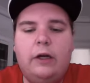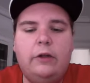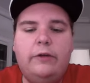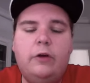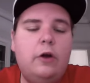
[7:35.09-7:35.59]
I
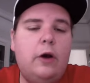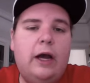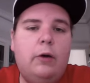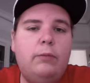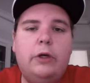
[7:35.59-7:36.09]
don't even know
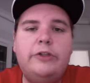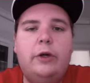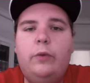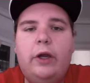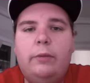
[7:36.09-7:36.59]
how much
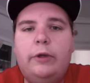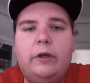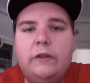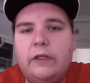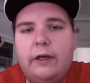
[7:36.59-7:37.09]
I weighed
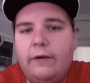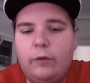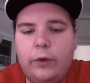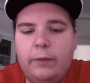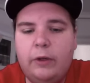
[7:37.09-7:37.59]
because I
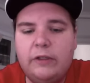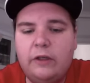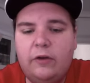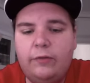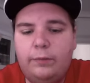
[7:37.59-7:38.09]
never weighed
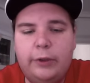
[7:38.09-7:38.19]
myself